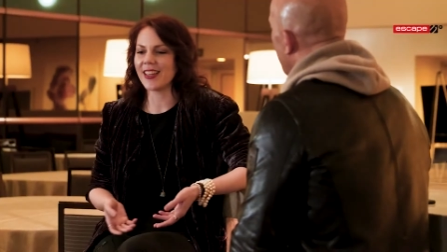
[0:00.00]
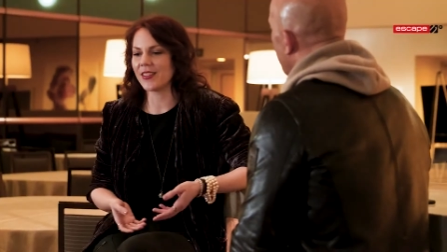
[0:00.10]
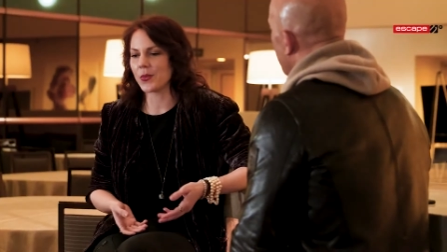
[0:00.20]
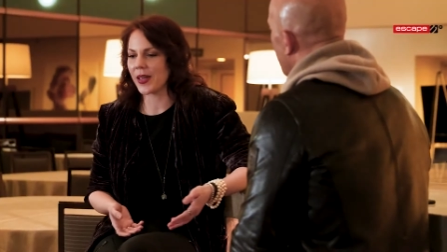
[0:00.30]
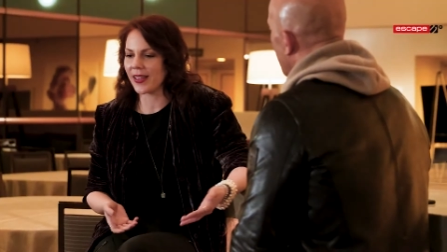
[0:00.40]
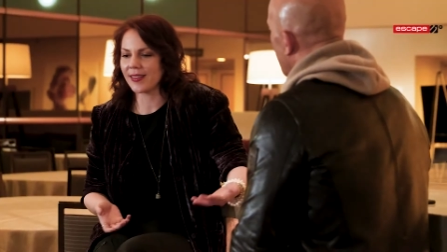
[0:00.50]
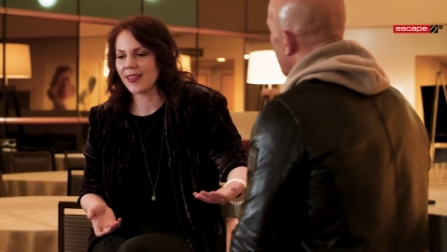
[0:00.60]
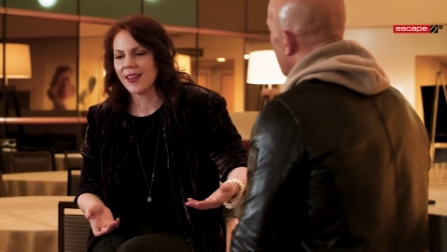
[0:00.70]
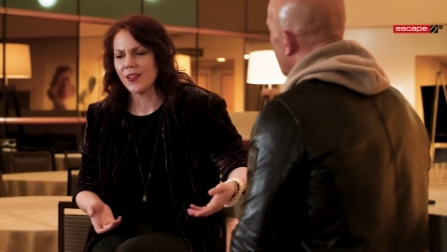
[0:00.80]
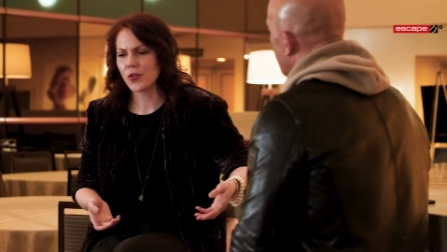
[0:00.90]
is my
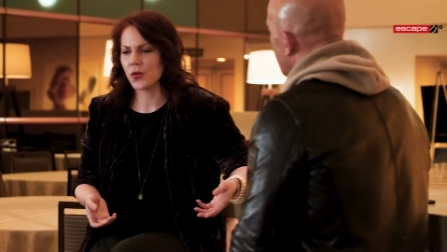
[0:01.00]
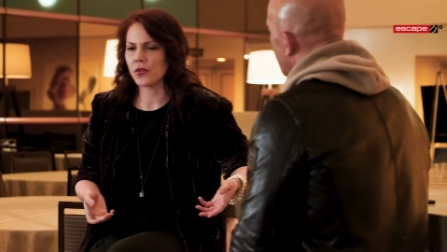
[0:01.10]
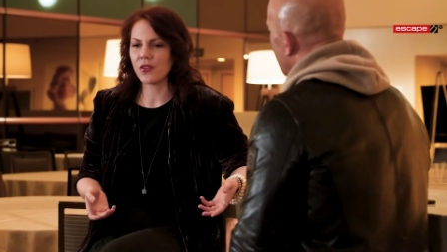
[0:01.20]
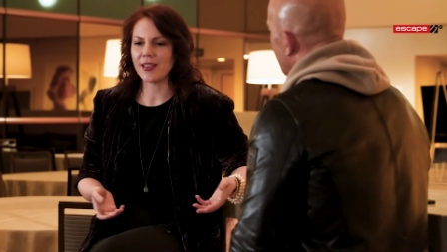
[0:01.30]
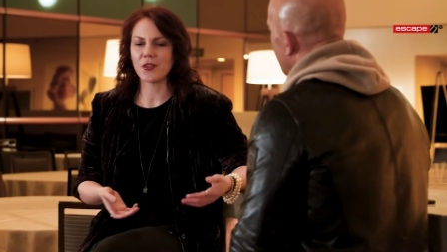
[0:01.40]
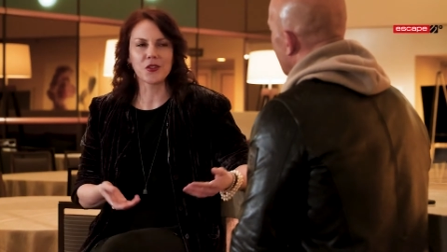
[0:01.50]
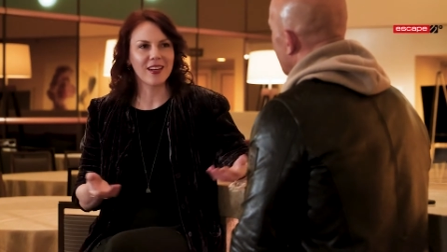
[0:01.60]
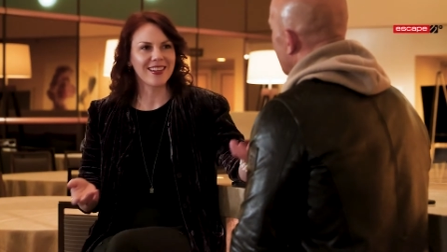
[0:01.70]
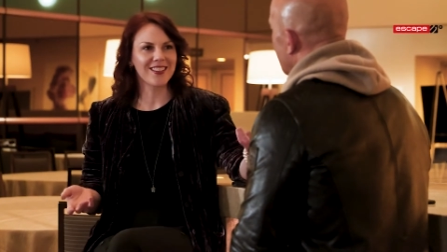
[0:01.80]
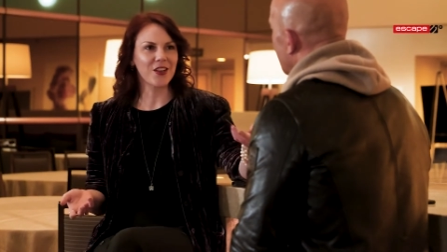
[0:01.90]
sort of
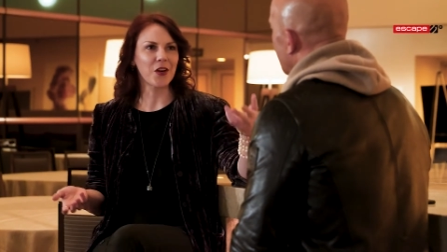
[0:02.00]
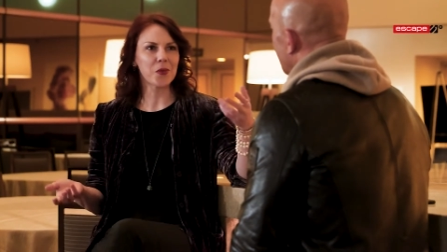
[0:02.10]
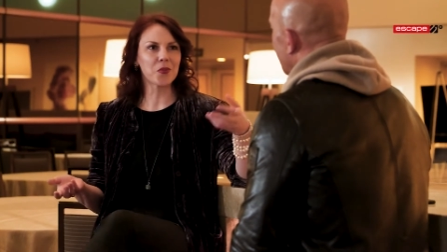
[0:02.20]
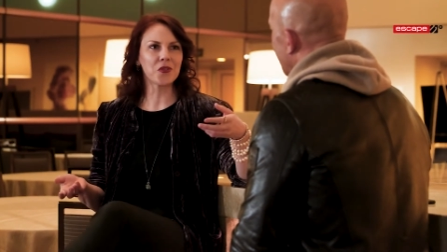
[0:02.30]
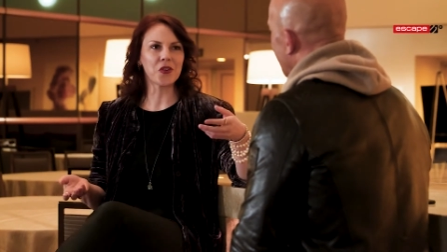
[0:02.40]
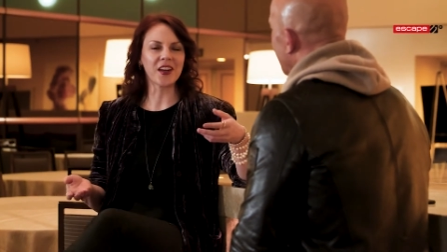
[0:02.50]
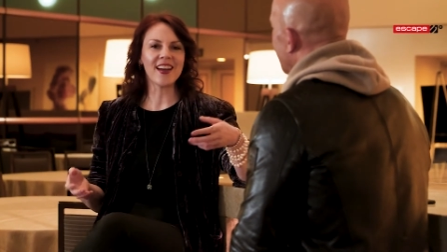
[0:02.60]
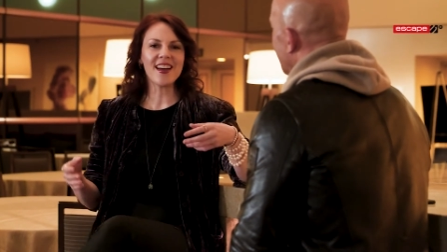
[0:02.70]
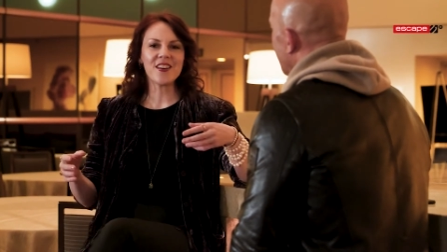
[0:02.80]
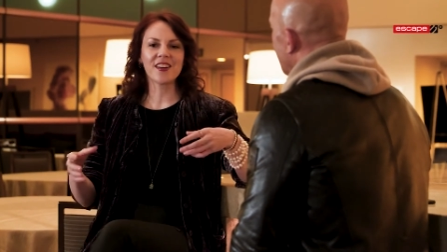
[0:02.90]
esoteric term for
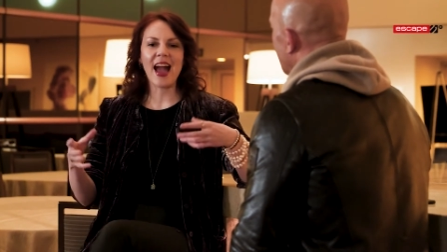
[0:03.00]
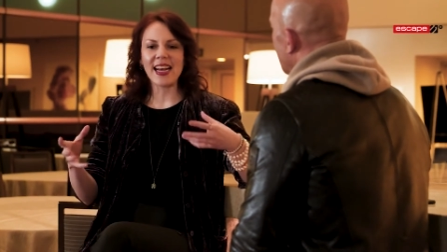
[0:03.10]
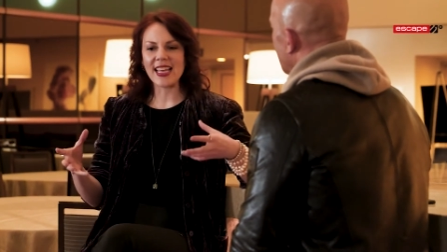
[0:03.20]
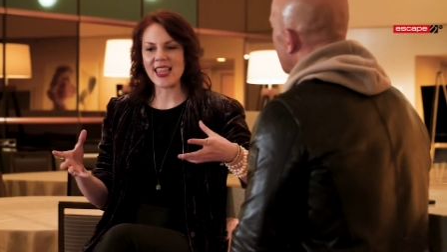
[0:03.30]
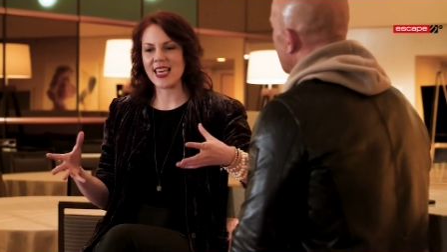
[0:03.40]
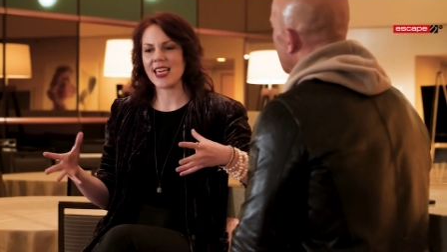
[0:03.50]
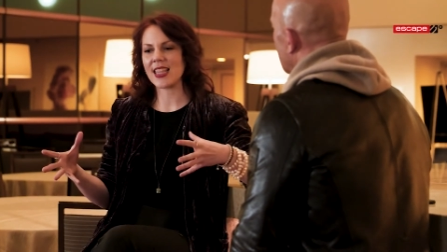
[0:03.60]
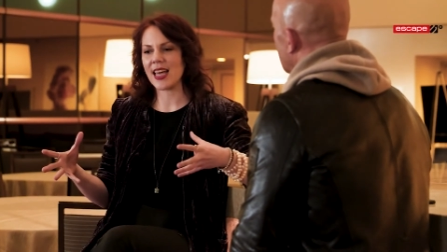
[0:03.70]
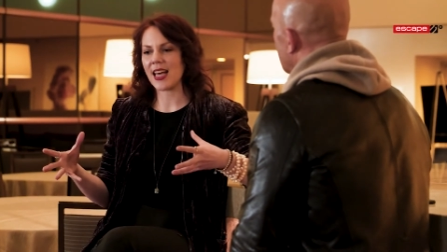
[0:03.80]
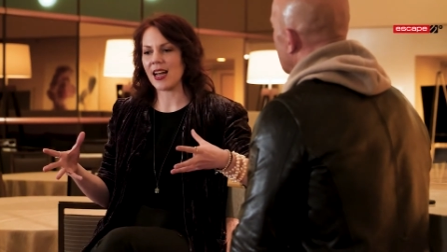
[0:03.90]
for
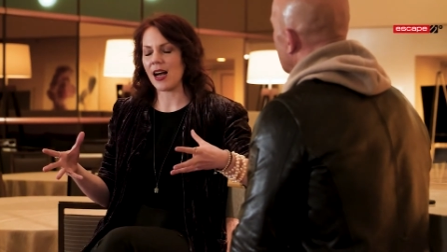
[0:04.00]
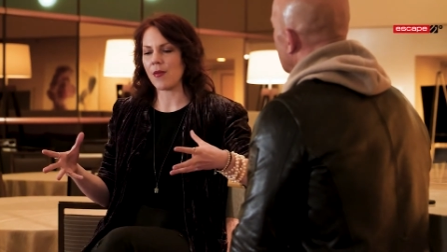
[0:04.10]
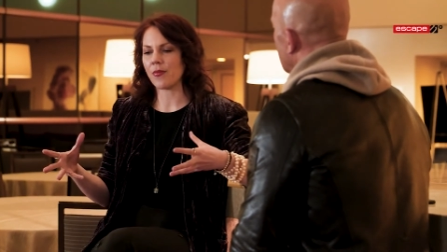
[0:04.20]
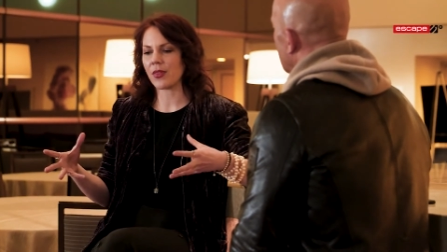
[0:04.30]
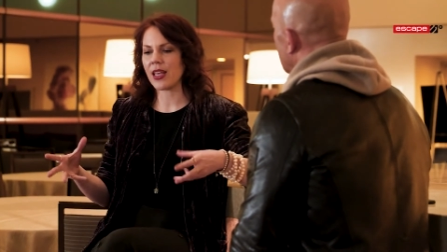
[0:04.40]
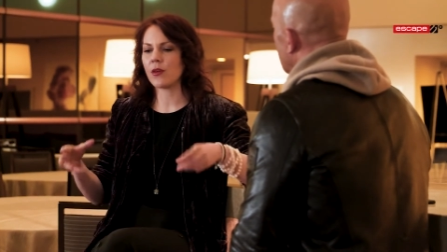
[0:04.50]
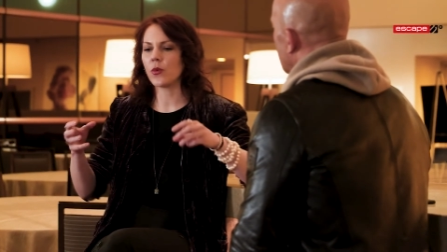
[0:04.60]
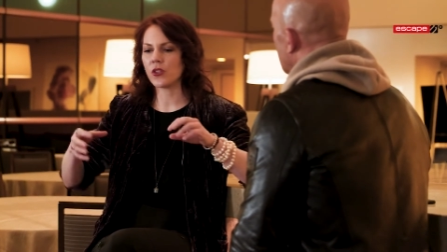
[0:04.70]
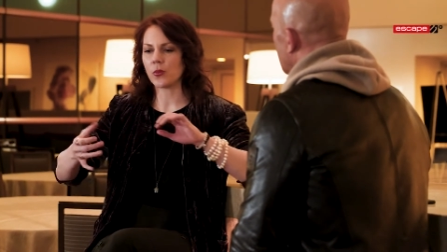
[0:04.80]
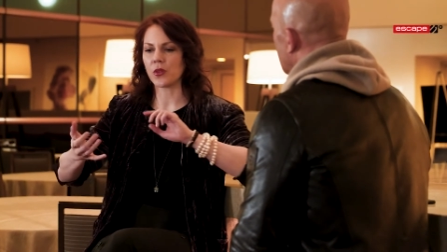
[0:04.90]
anything that um, in
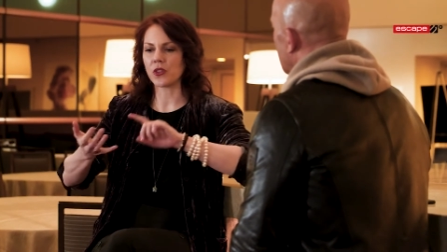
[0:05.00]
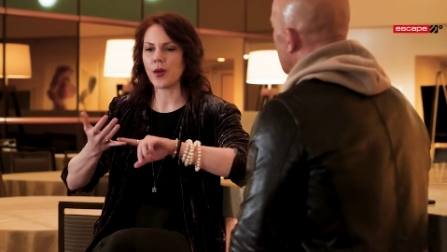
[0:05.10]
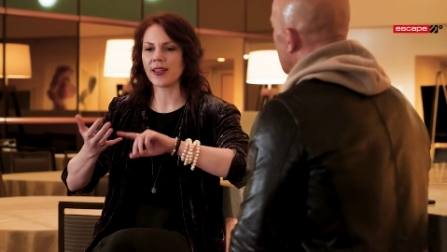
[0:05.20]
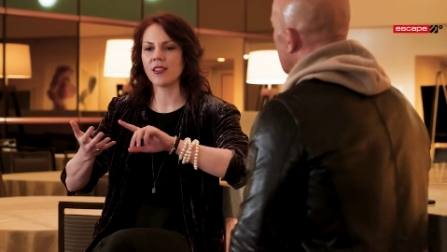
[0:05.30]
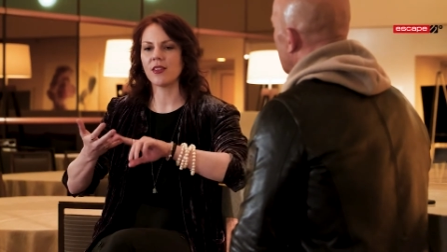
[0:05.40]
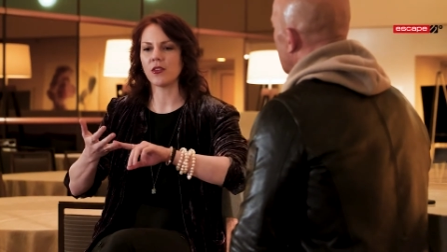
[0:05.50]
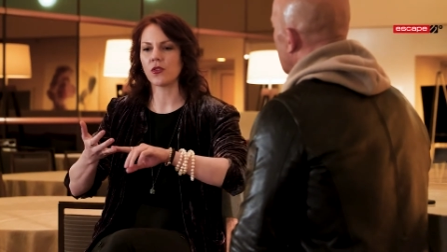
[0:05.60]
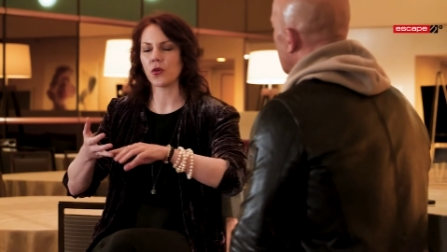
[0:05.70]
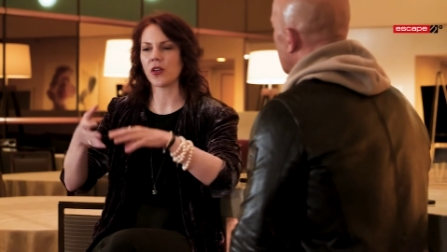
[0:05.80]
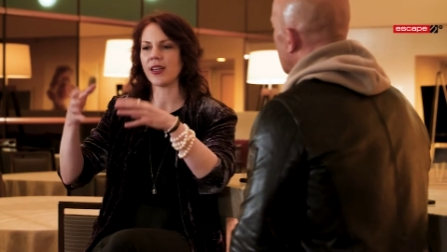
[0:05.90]
which a perspective and a
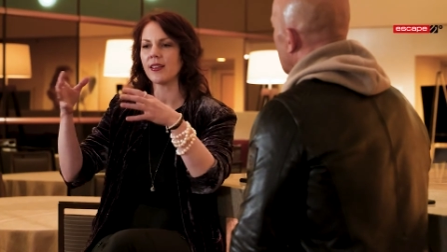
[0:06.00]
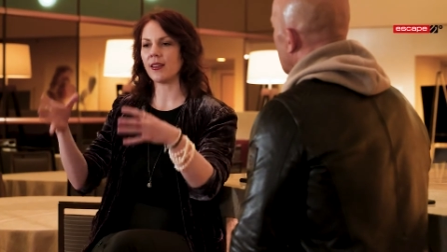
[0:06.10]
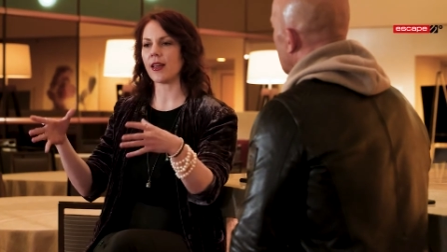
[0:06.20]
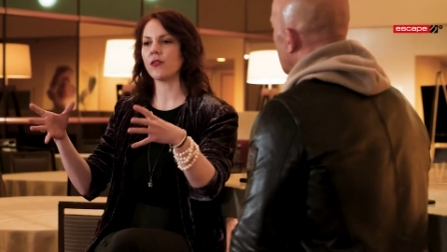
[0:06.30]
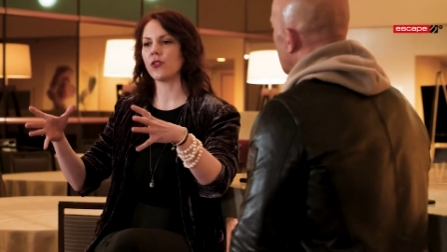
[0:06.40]
story lives.